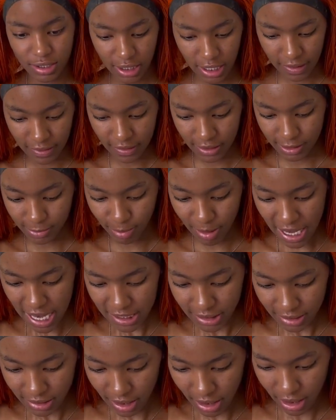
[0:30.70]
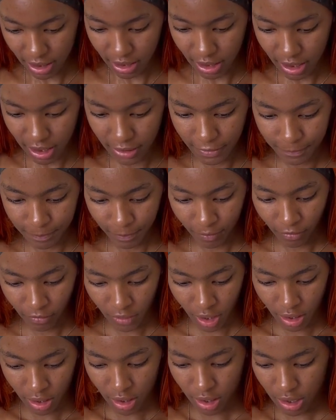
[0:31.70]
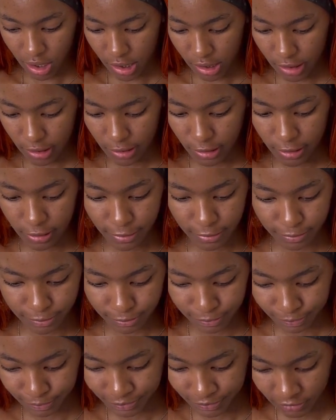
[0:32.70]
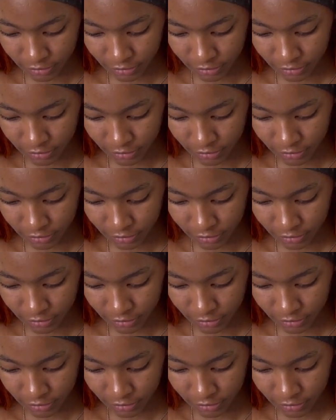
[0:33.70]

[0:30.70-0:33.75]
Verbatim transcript: in this plastic um